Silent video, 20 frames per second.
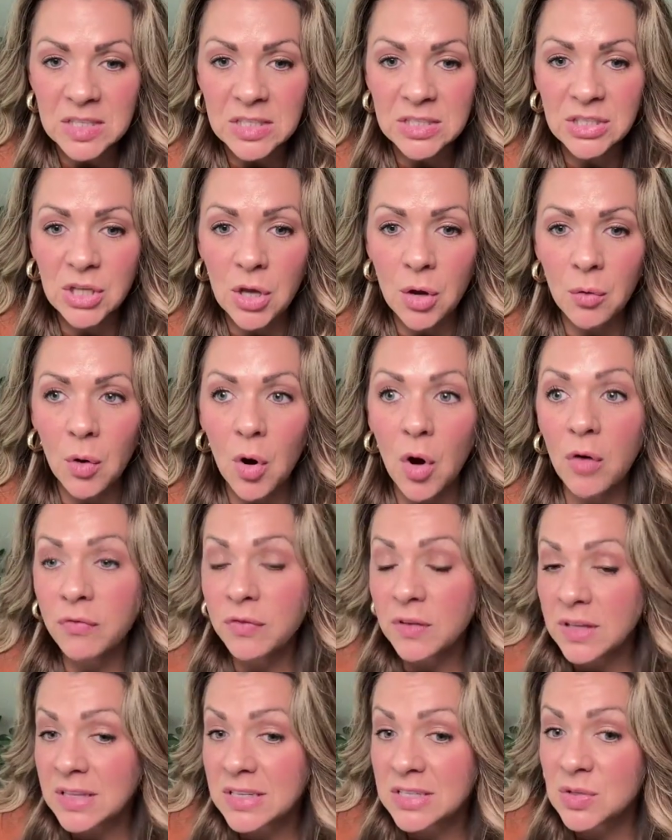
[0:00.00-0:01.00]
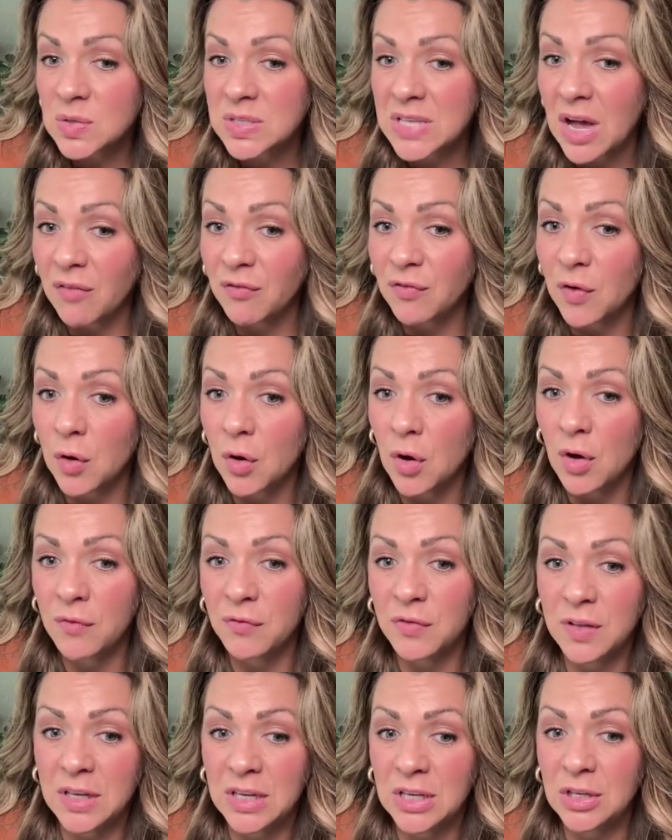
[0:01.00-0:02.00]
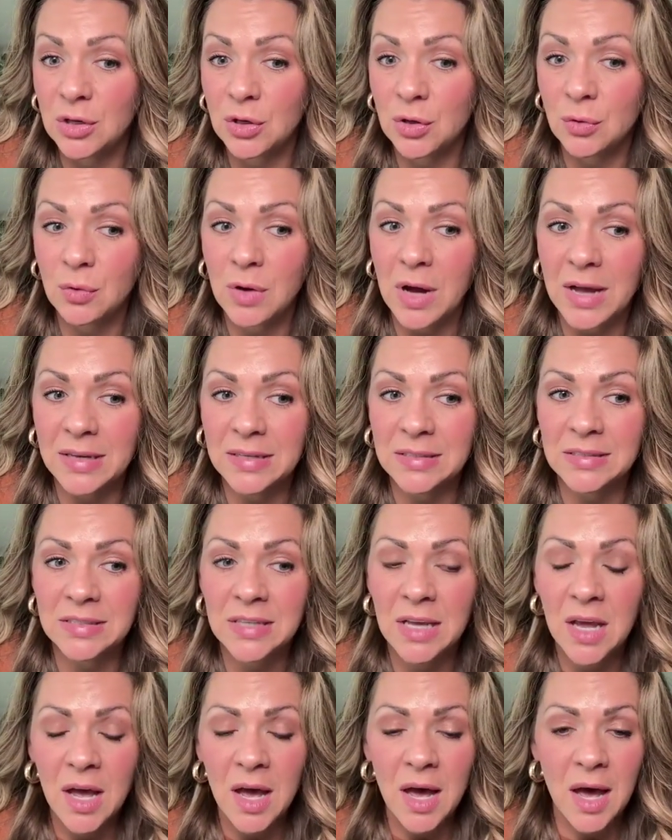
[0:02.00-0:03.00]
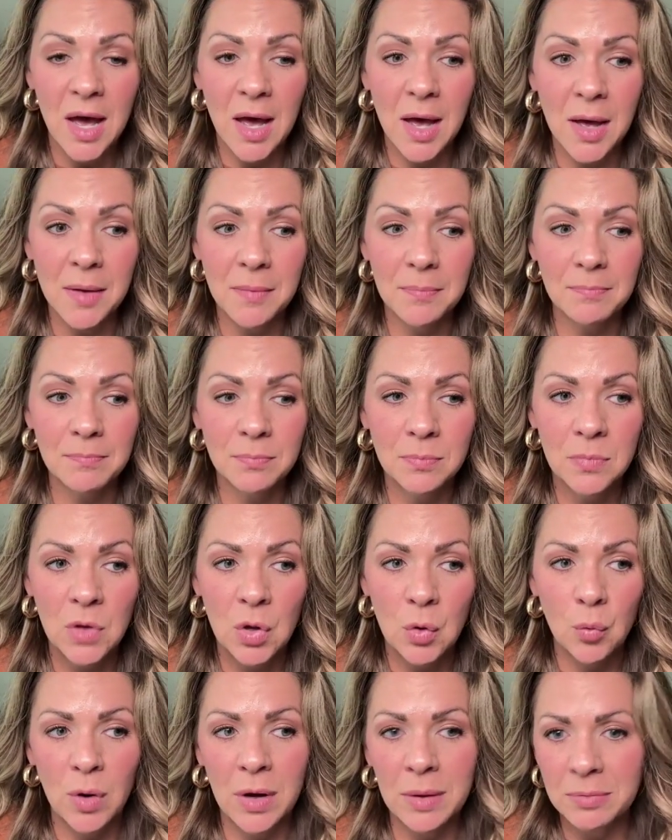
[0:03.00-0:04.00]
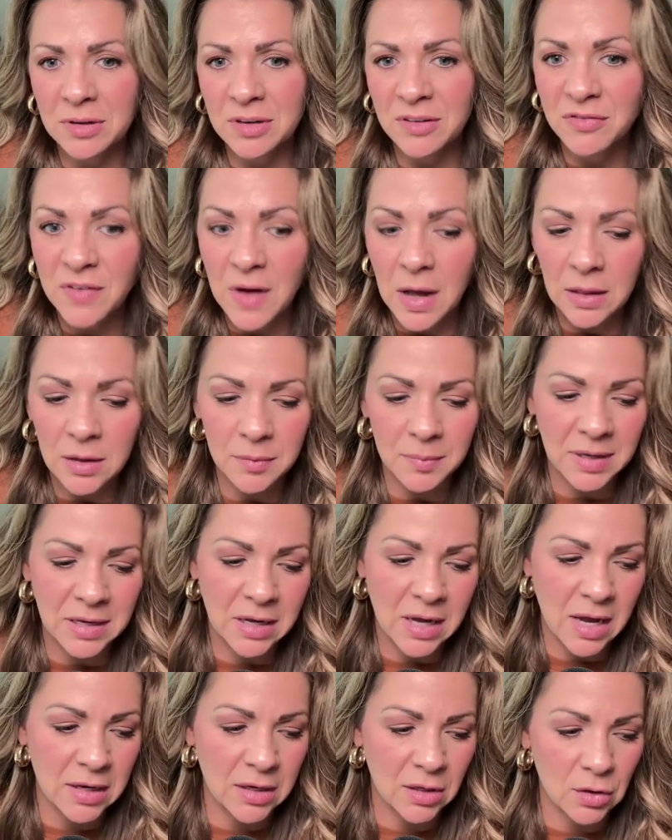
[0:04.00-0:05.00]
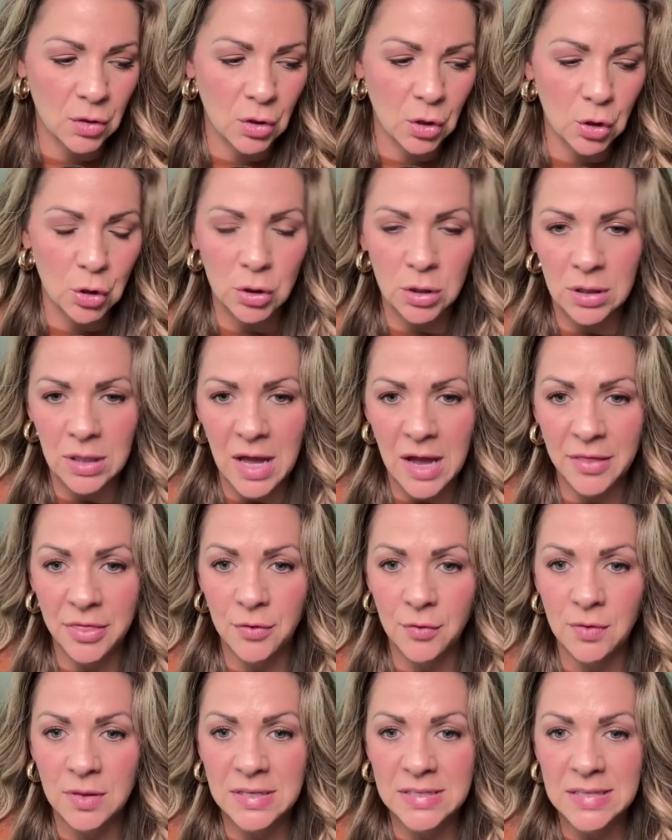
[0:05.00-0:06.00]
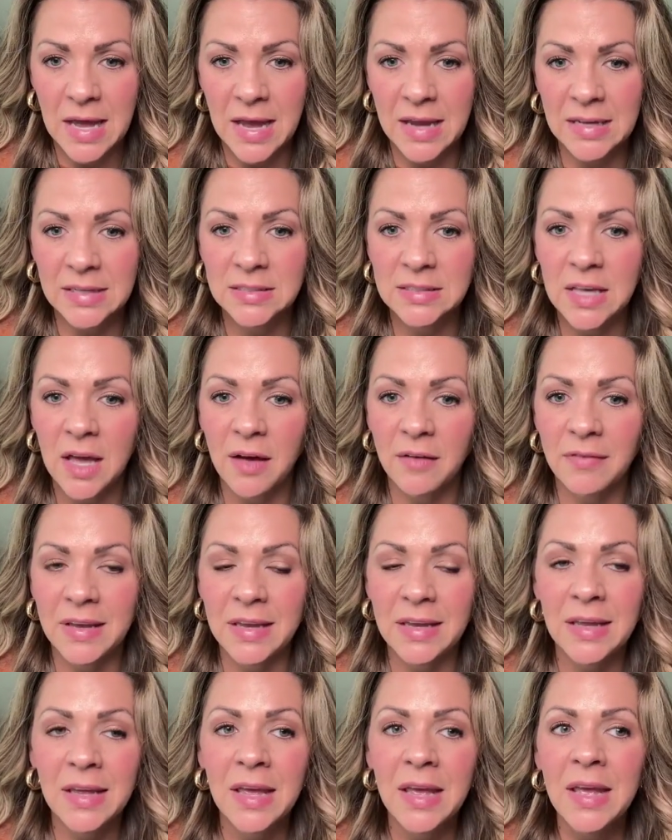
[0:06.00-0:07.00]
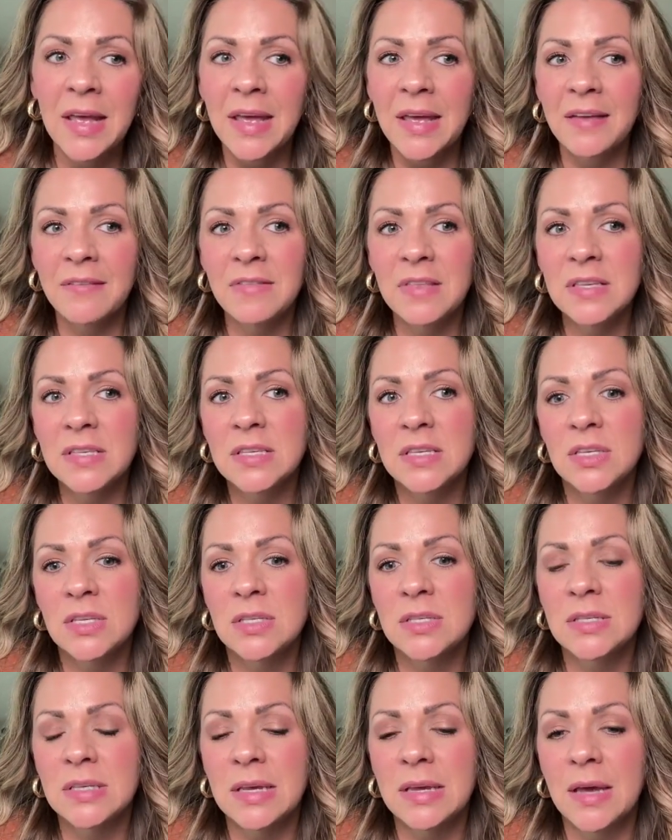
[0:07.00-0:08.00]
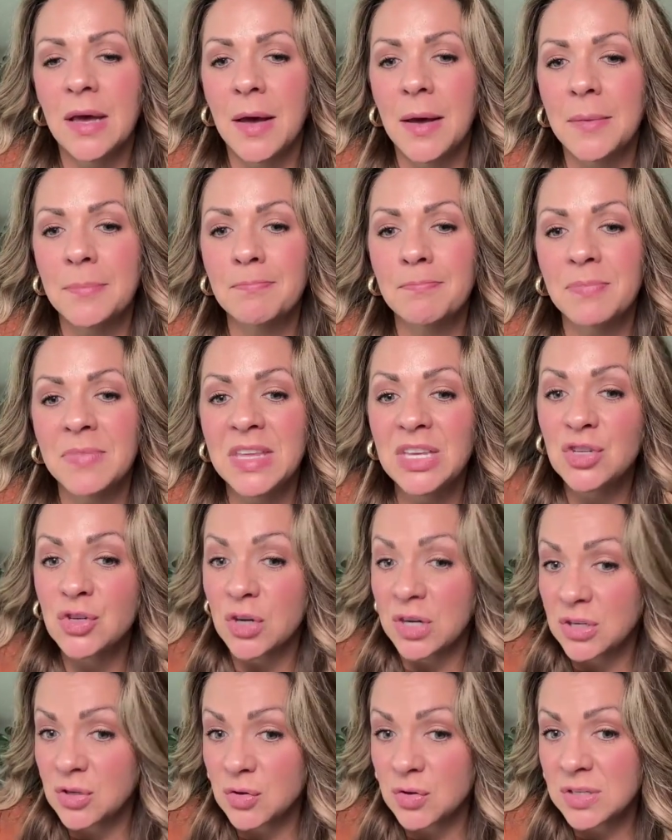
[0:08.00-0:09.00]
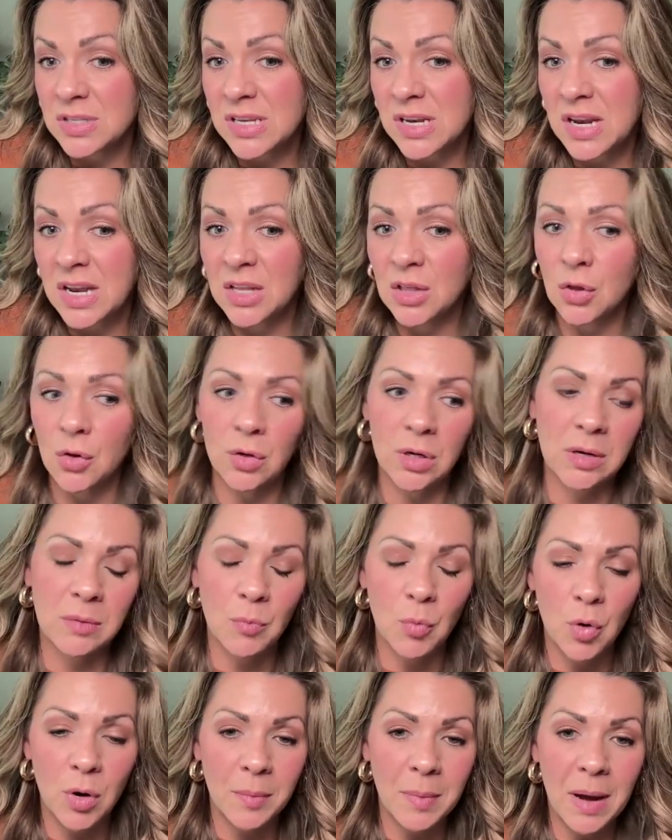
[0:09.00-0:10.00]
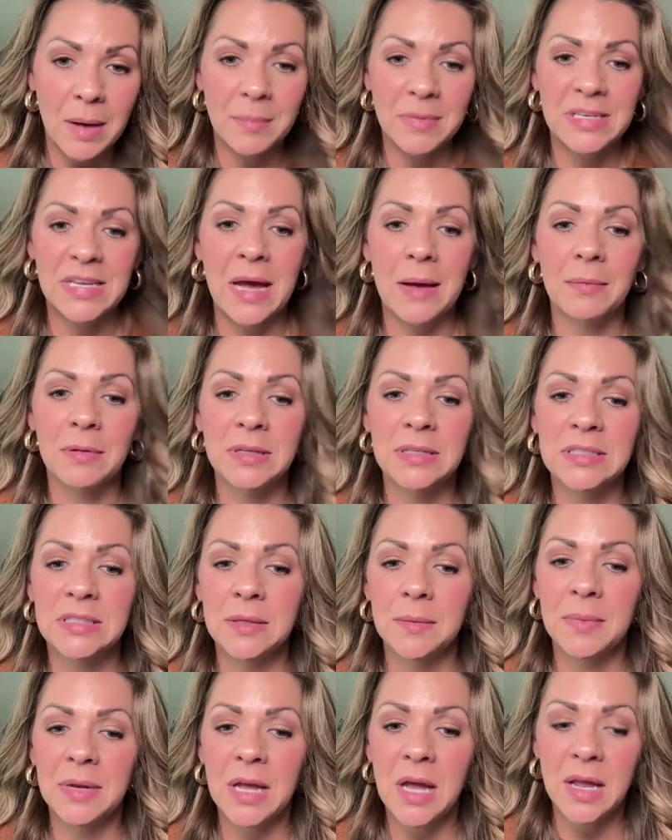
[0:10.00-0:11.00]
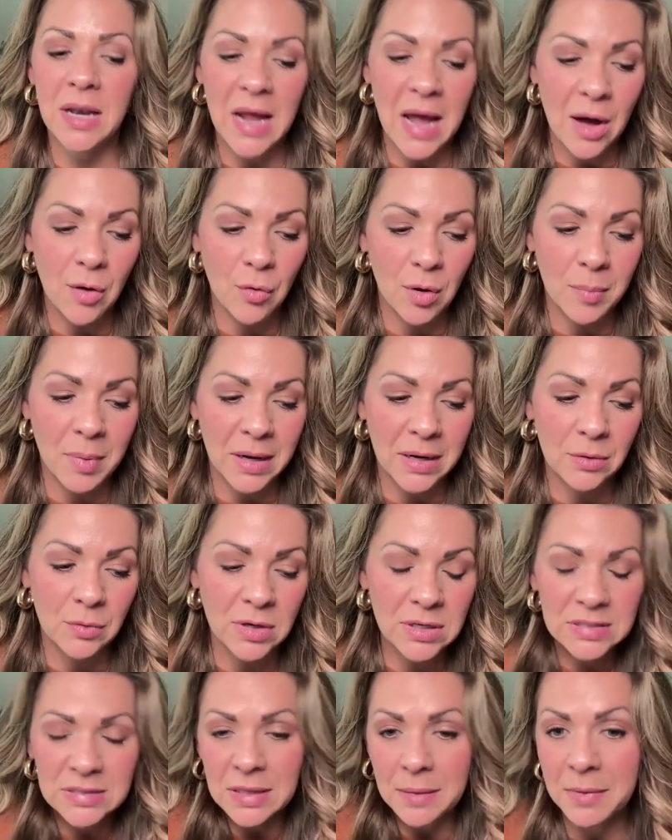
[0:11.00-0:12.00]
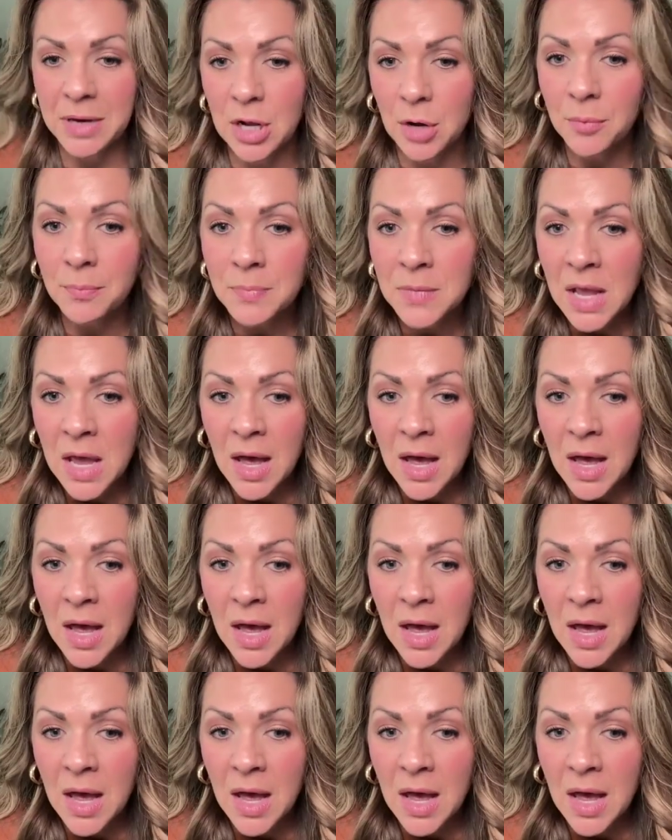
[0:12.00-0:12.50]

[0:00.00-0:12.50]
So hopefully this was helpful. Hopefully you guys were able to follow me and kind of learn a lot through the science of it. If this is things you're interested in, learning more about metabolism and kind of how our body works, let me know.